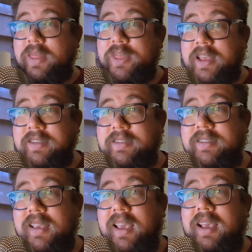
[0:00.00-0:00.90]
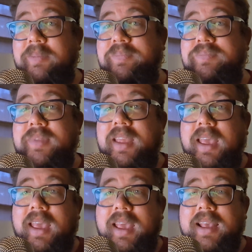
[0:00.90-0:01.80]
this
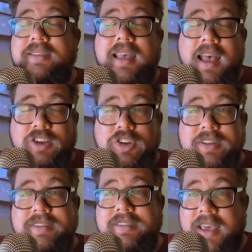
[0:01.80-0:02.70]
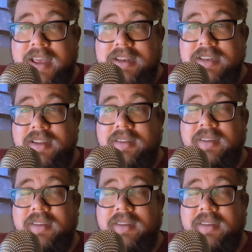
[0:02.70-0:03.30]
is actually set